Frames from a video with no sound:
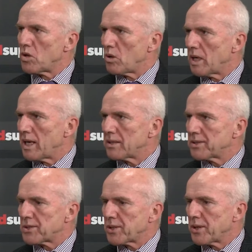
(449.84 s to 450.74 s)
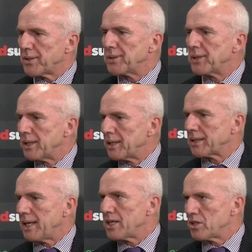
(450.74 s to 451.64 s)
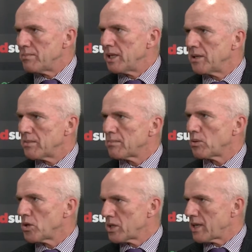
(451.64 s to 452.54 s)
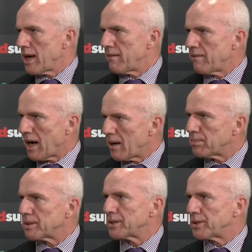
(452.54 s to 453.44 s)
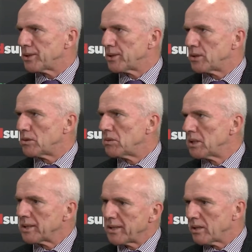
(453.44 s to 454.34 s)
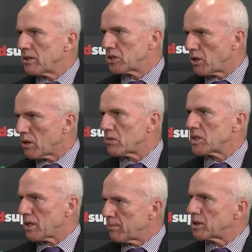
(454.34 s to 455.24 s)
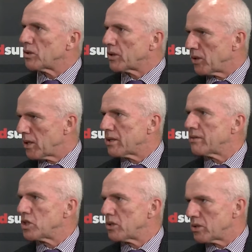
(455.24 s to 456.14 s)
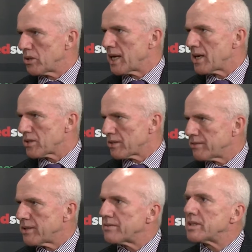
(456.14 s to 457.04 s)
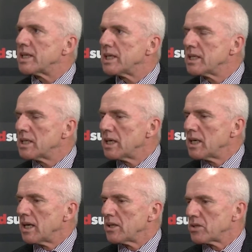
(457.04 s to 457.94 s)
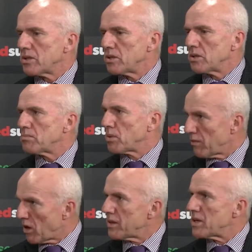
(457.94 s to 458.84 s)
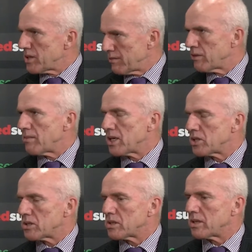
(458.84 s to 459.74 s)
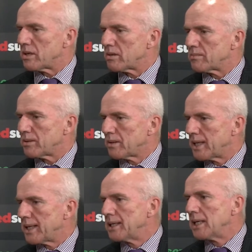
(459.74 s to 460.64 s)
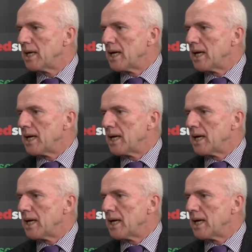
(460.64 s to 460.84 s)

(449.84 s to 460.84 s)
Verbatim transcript: rollout. So large and medium employers have up until, you know, a tolerance up until 30th of June 2015 to provide this information to their employer.